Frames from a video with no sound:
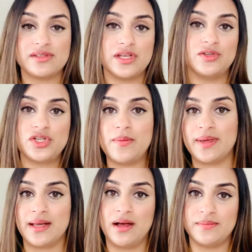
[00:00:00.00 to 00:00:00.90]
So don't
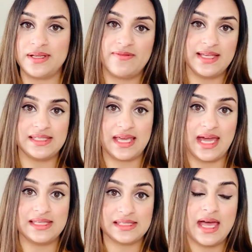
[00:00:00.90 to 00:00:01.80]
be alarmed if that's the
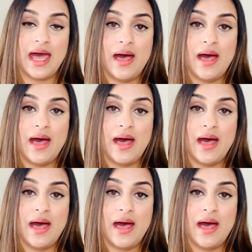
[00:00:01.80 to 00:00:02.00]
case.